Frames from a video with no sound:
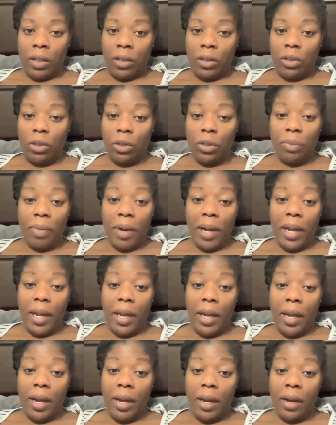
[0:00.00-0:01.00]
losing my
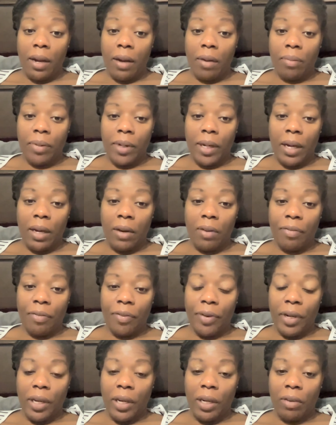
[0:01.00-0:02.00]
hair. I'm not
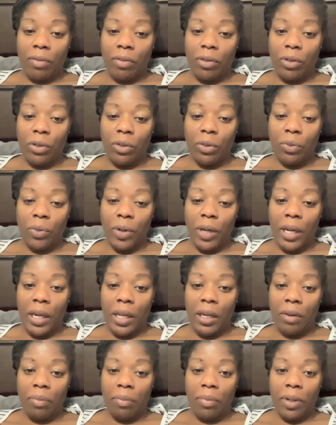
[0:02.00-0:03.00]
afraid of losing
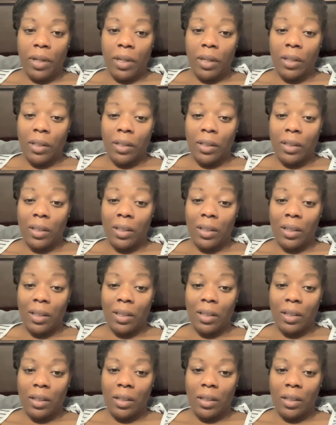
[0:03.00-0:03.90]
weight and being sick.